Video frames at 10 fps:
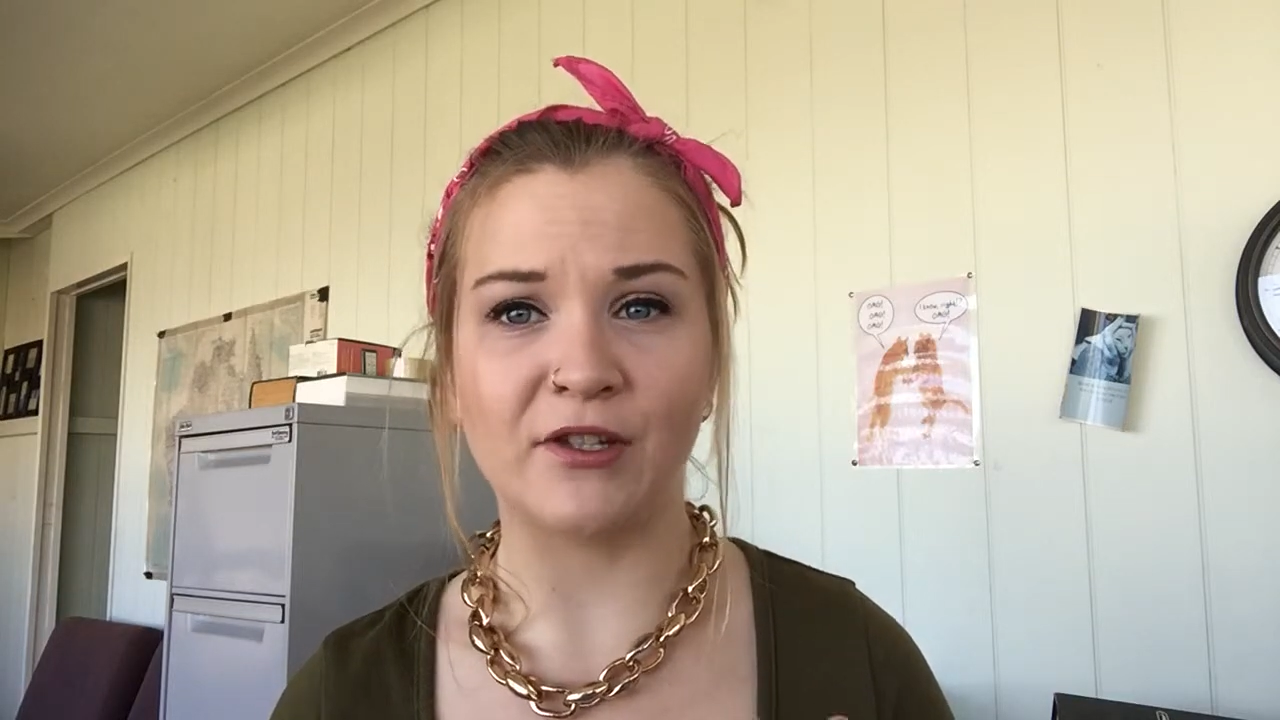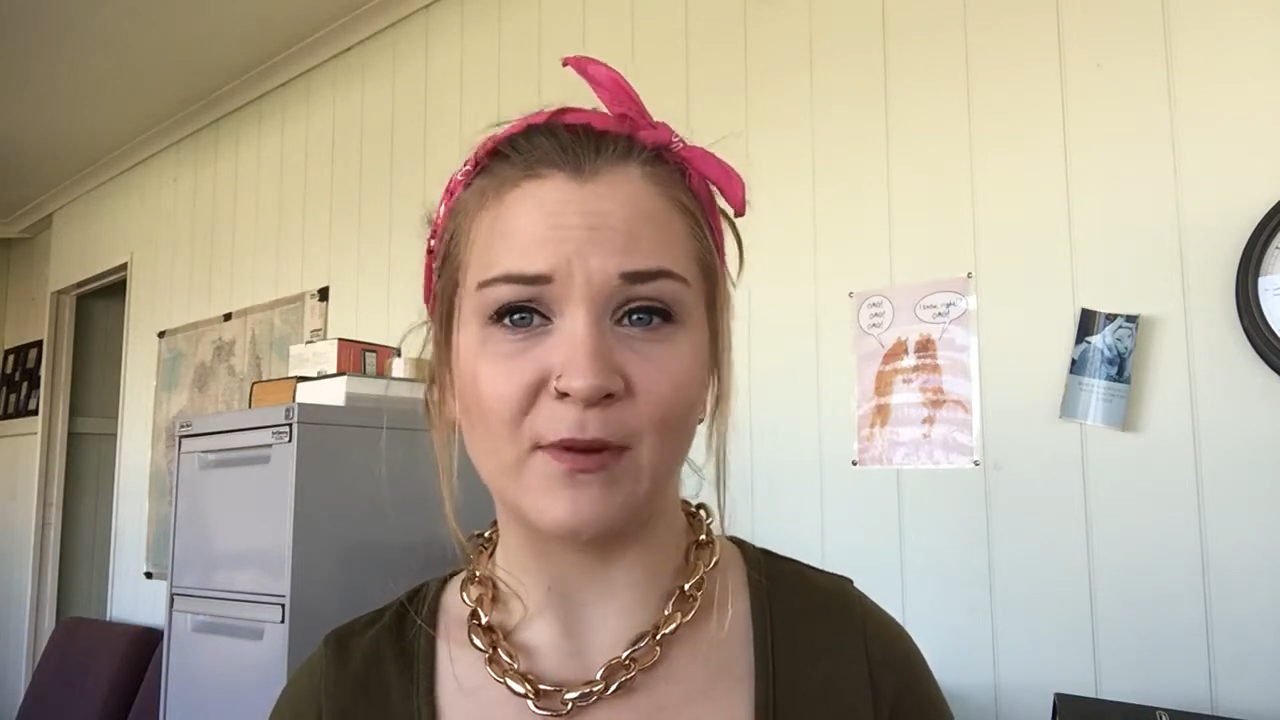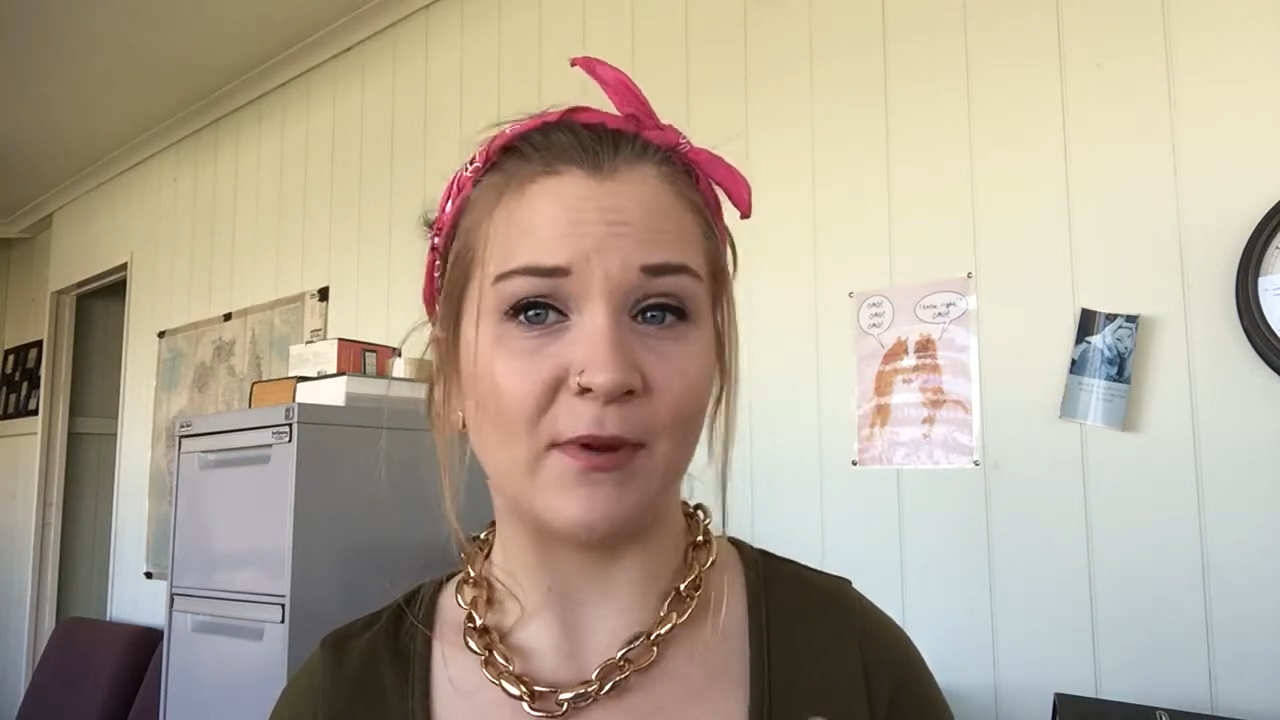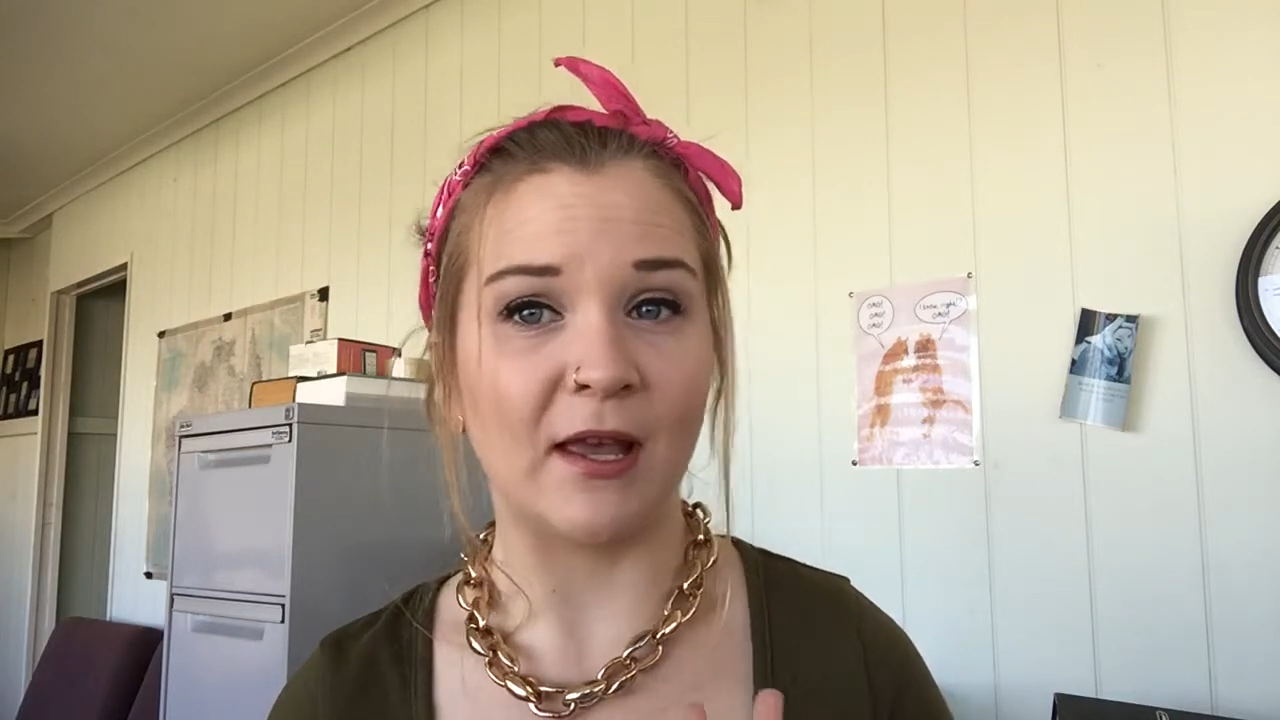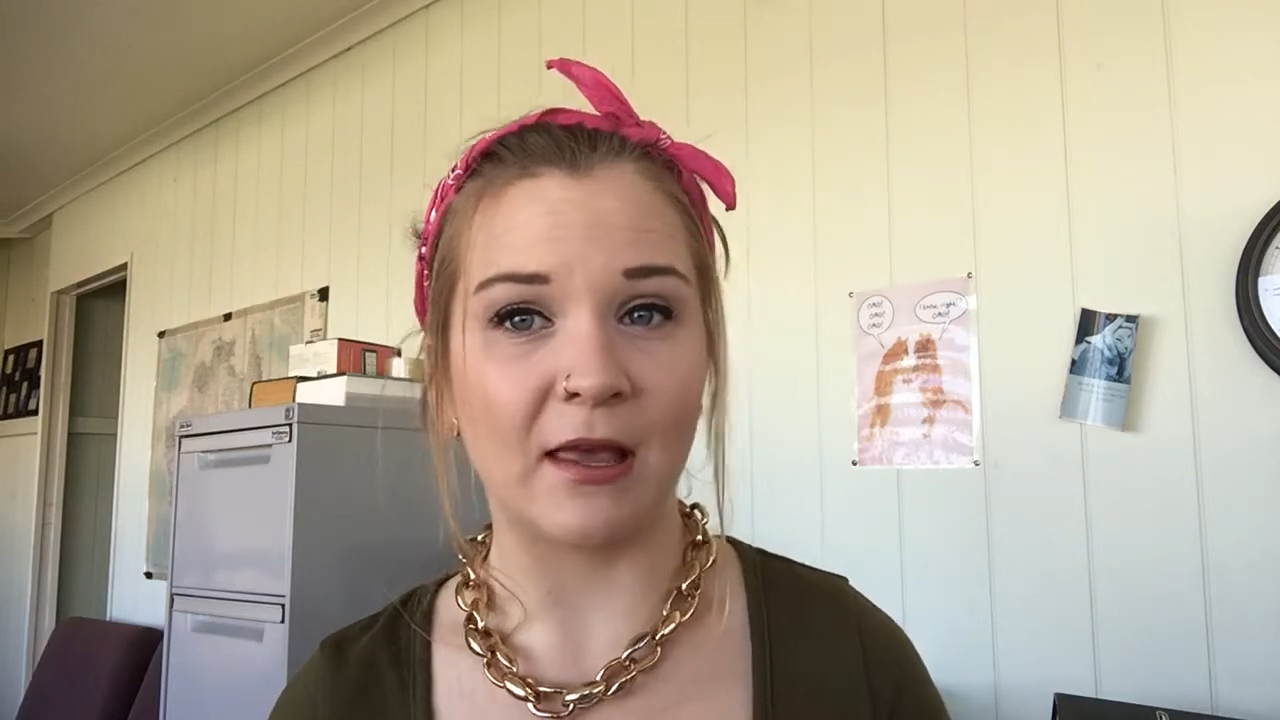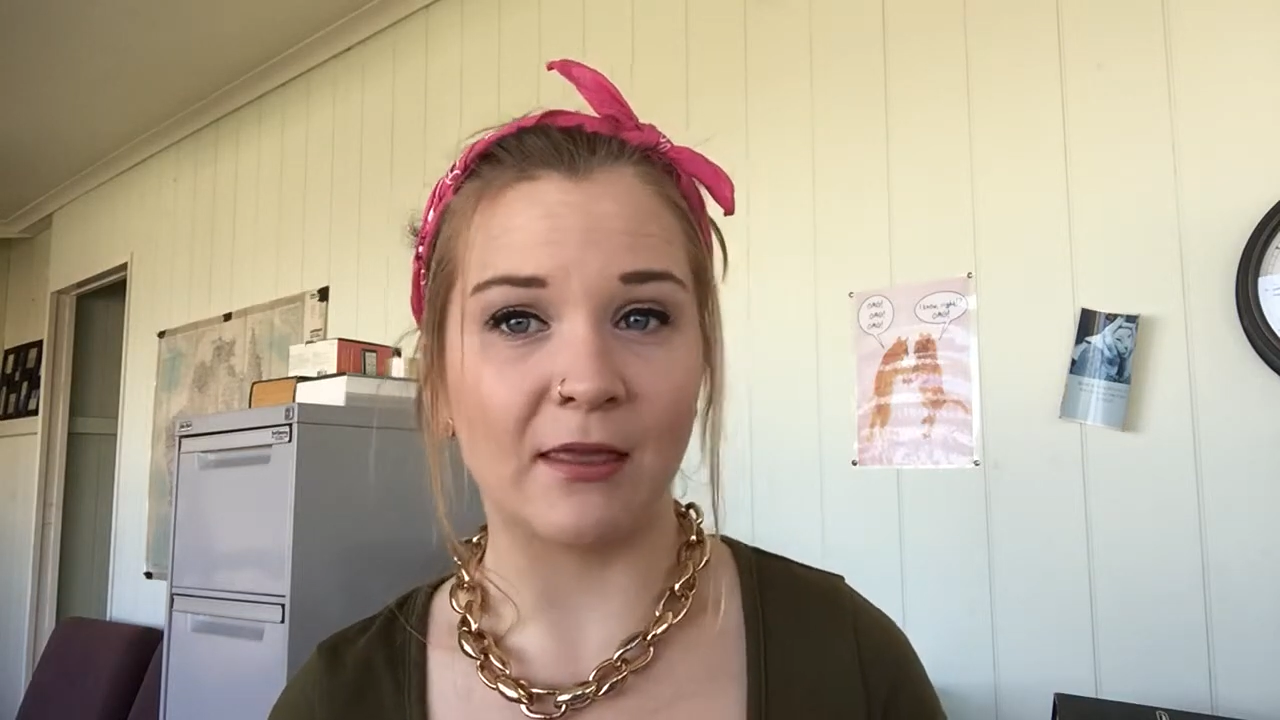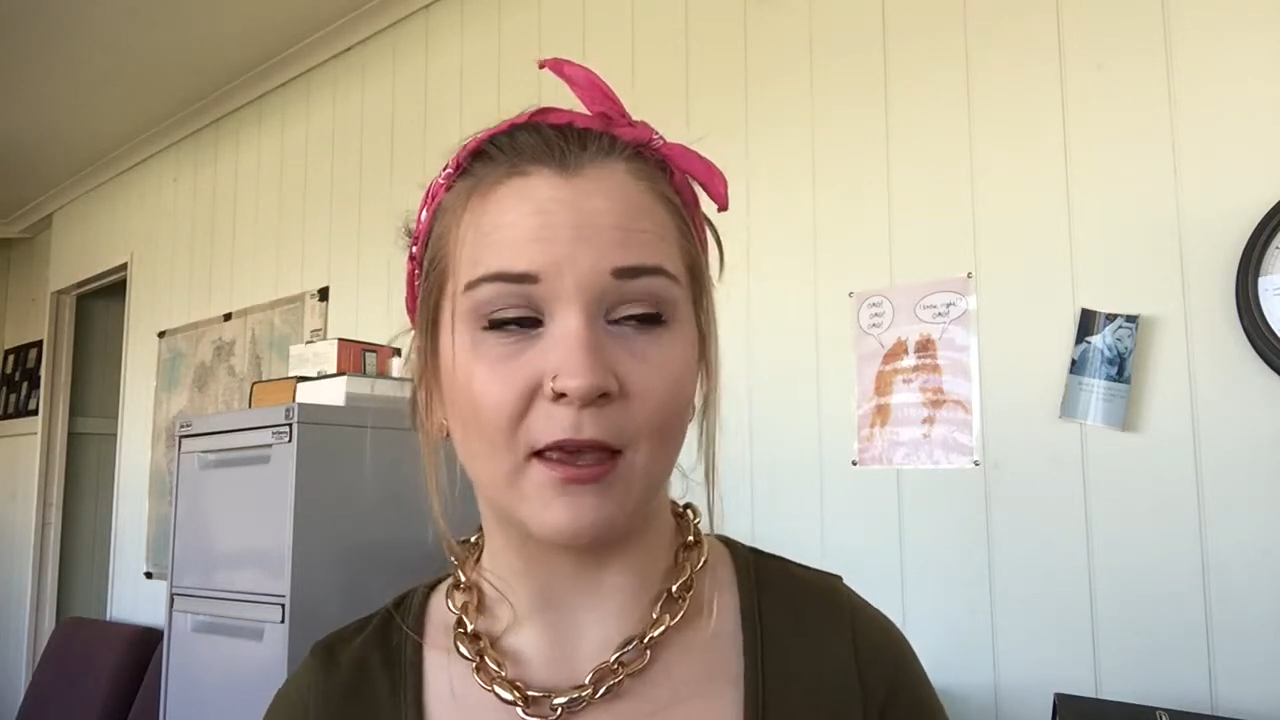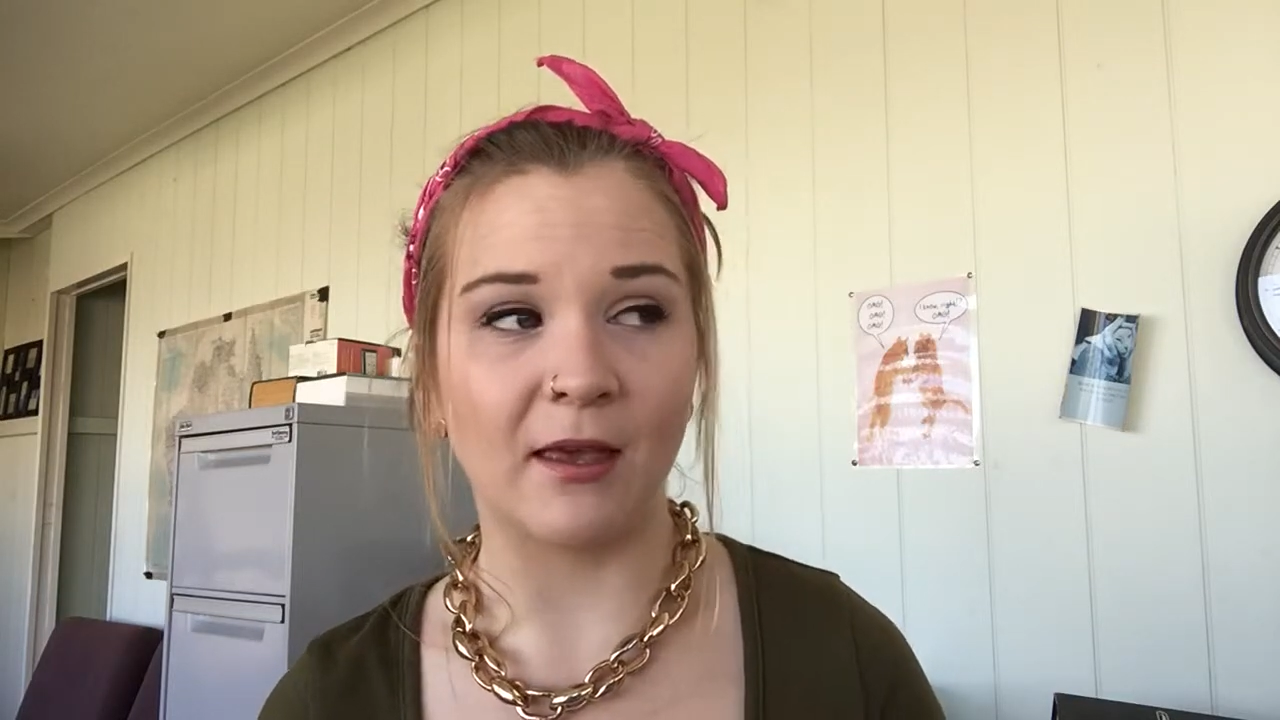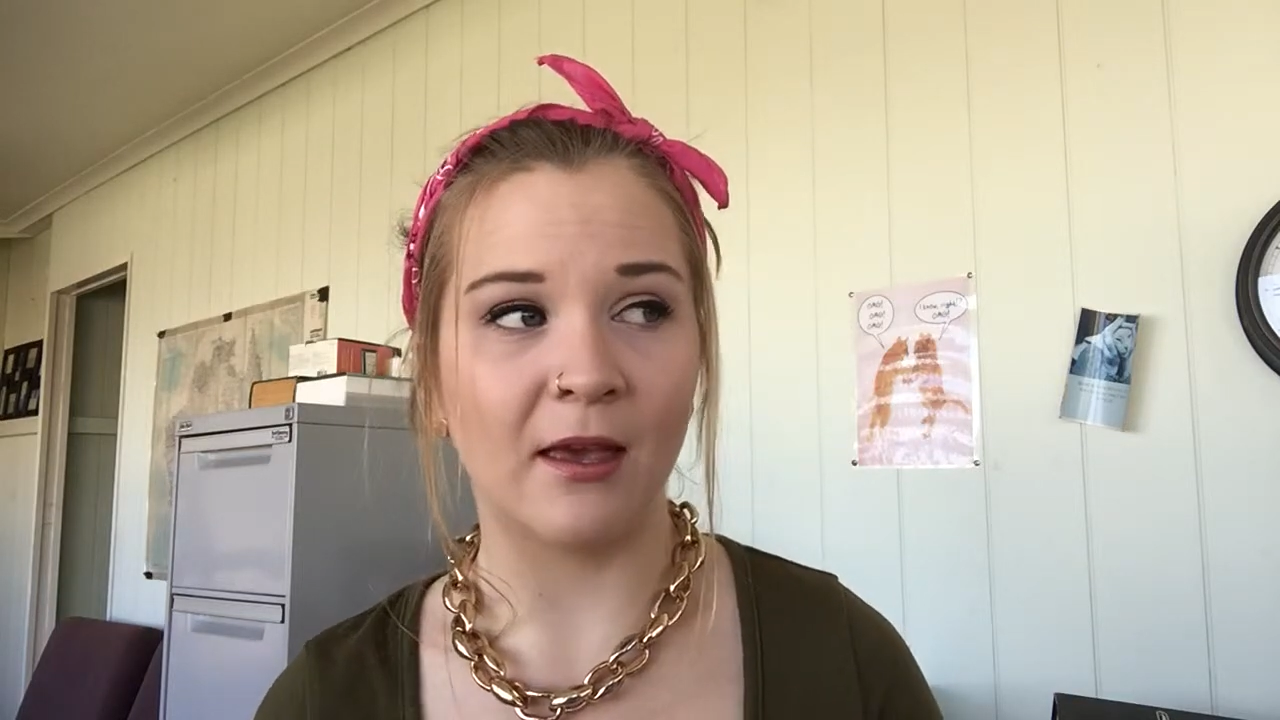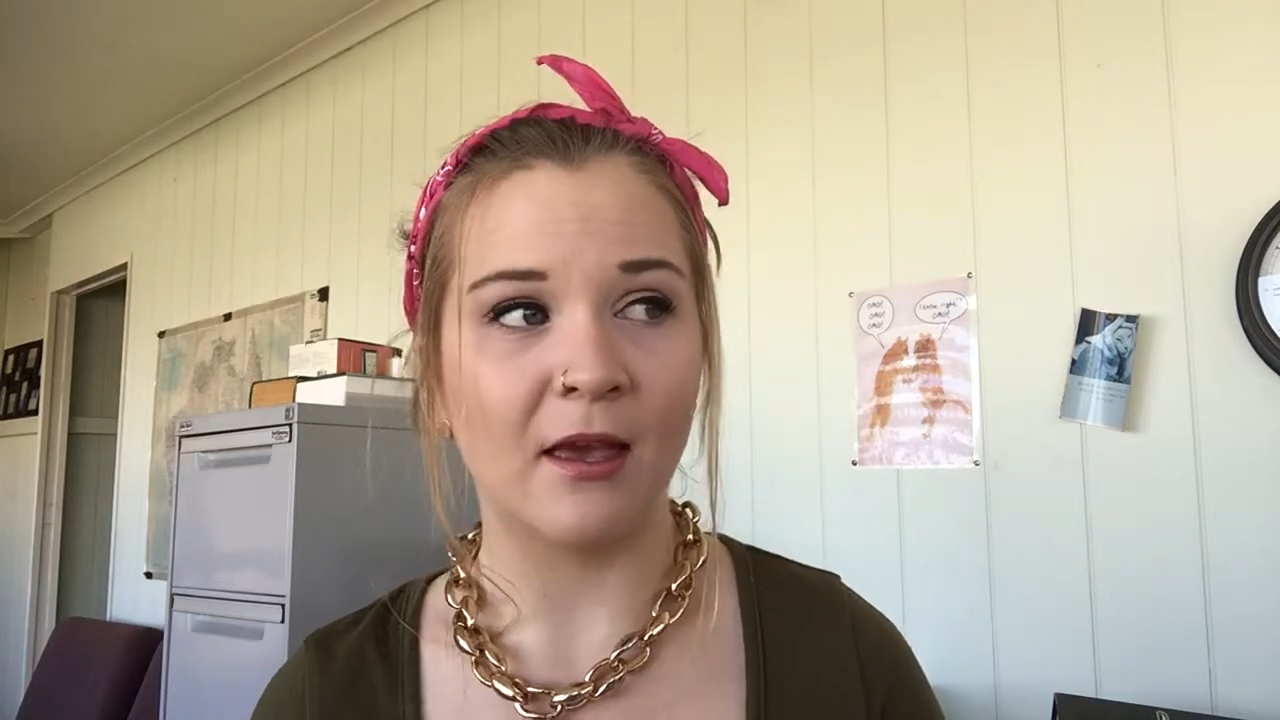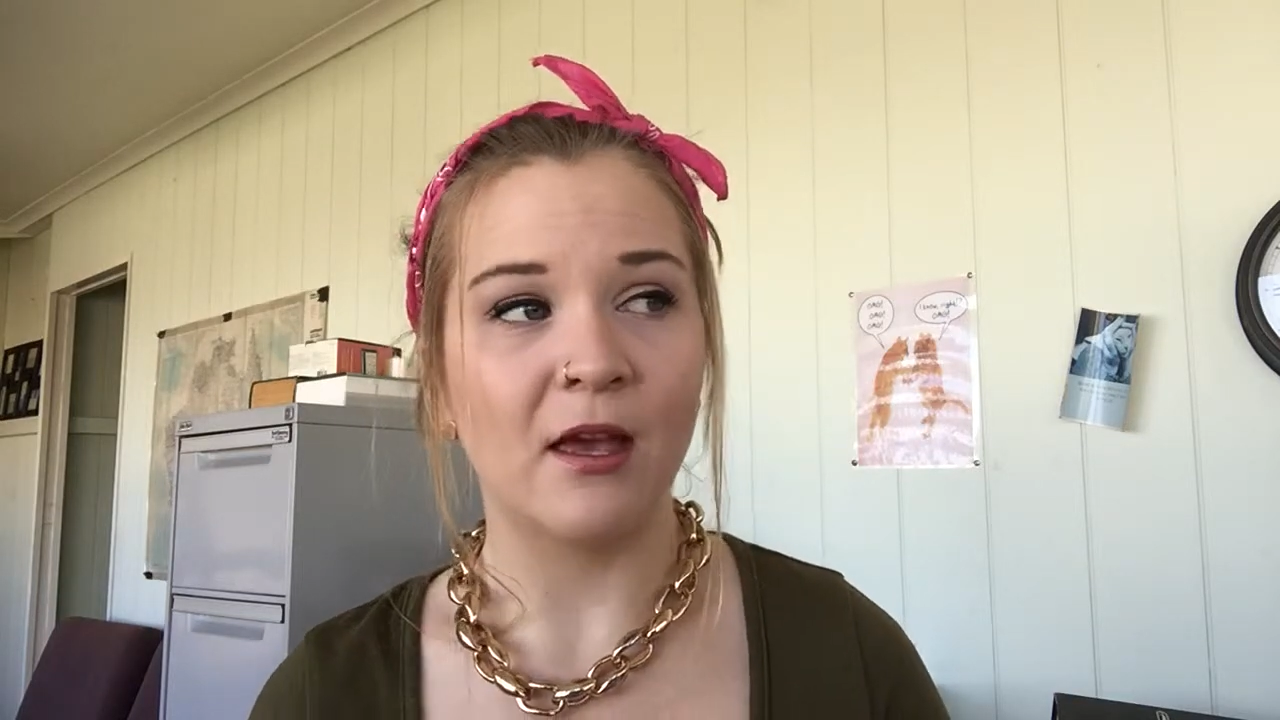shipping, I think.